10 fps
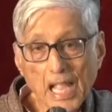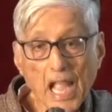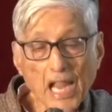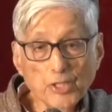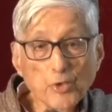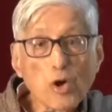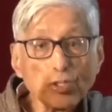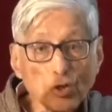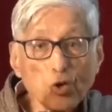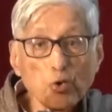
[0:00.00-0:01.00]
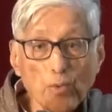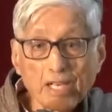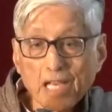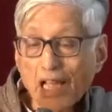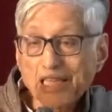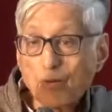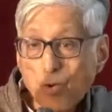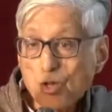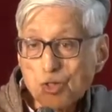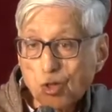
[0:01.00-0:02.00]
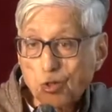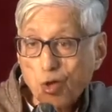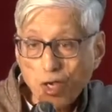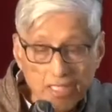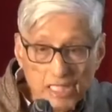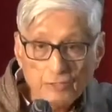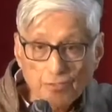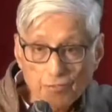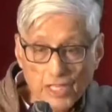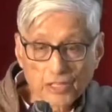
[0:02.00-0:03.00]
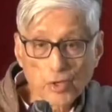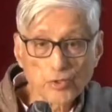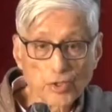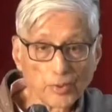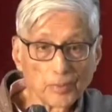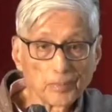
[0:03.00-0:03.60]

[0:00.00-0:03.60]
And you all know where Gandhi was on August 15, don't you?